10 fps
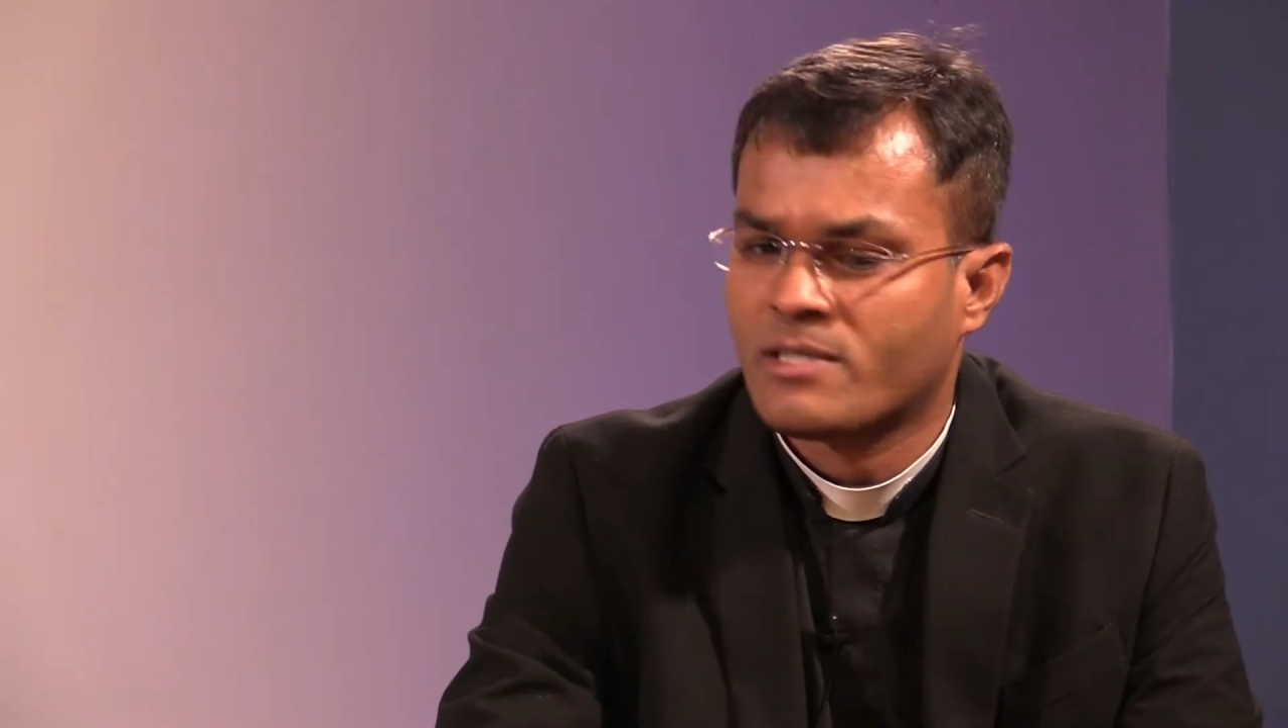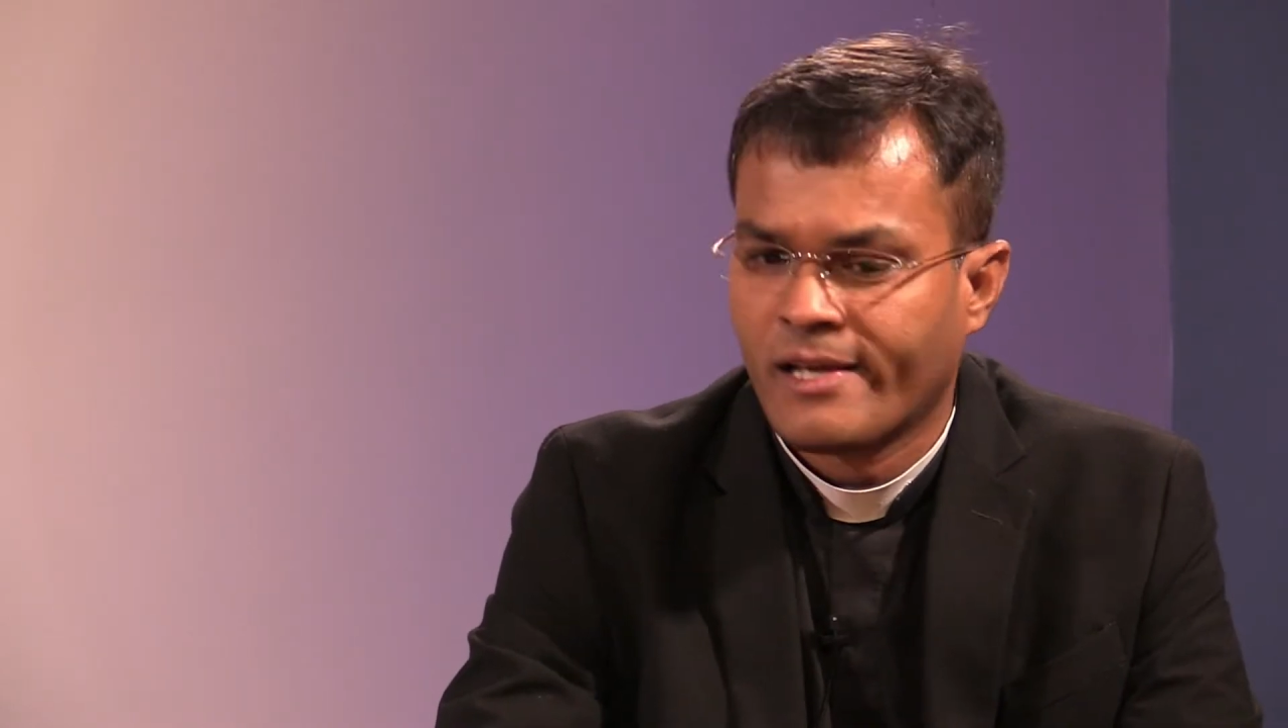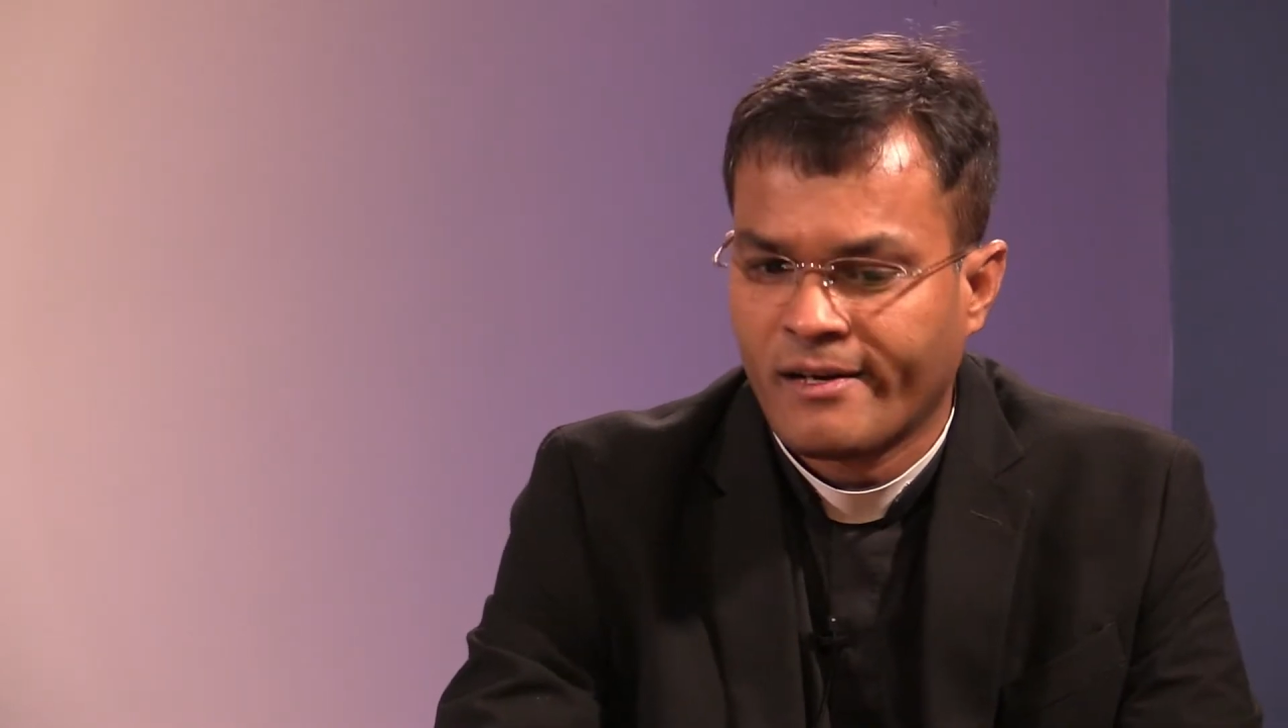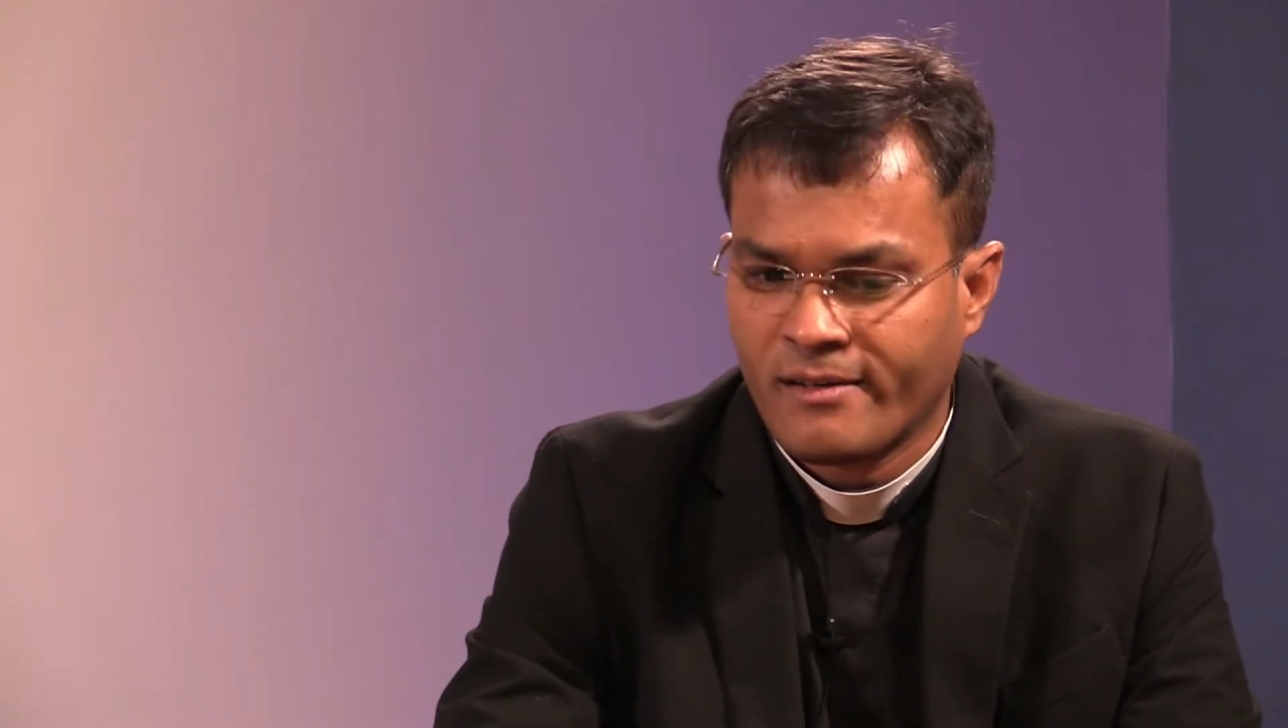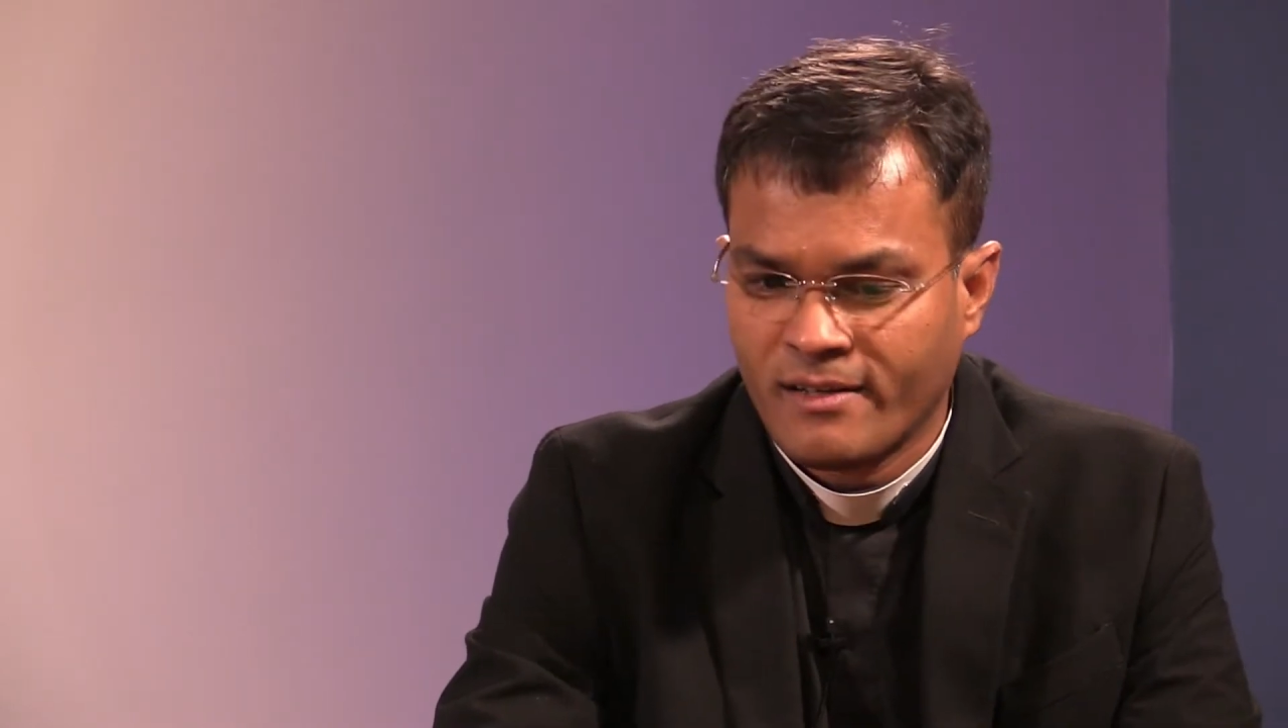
there,